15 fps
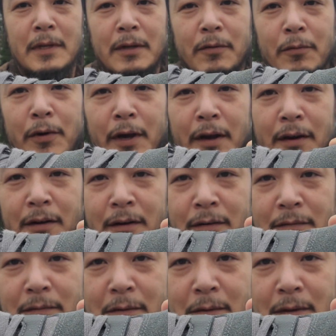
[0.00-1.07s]
wear
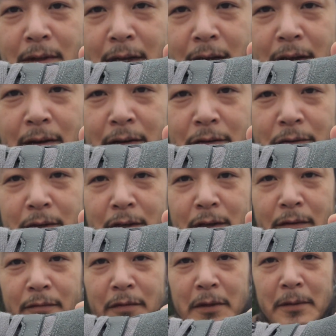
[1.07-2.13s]
for like 100
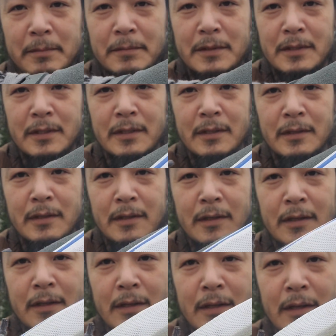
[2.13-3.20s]
kickflips.
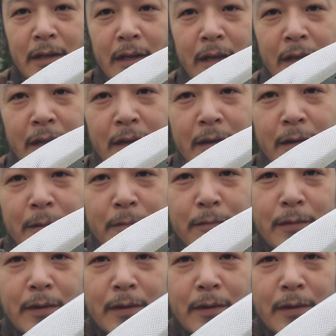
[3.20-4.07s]
And